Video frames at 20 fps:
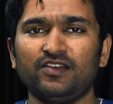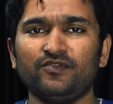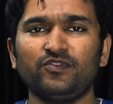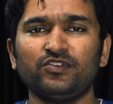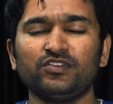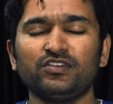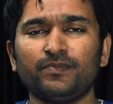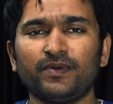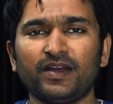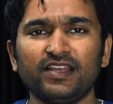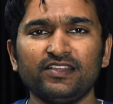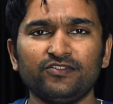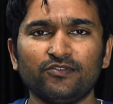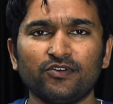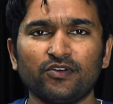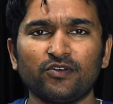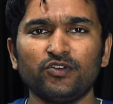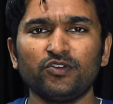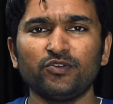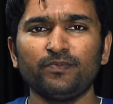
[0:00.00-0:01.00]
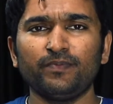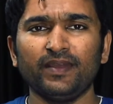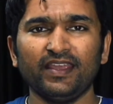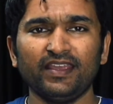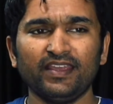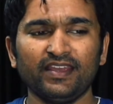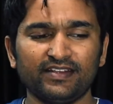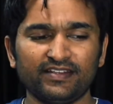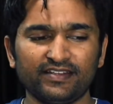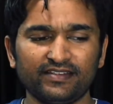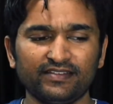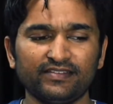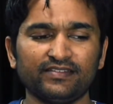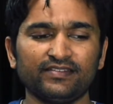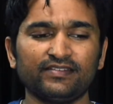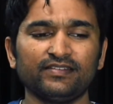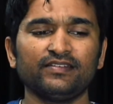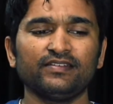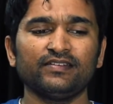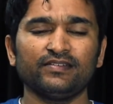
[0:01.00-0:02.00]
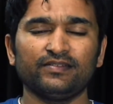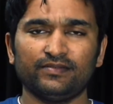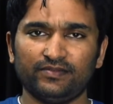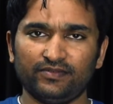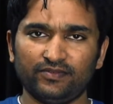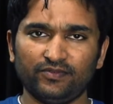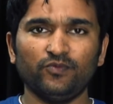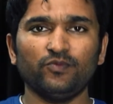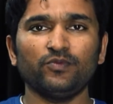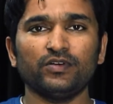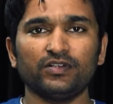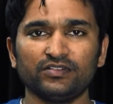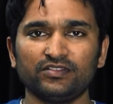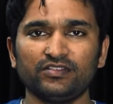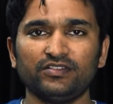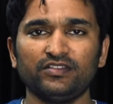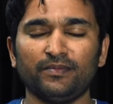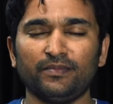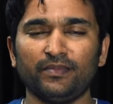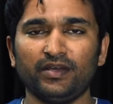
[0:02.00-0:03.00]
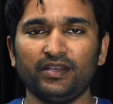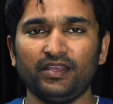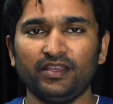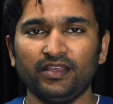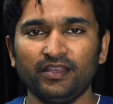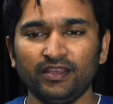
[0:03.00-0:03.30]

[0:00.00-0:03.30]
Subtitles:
for the price you are going to pay, it is worth the money.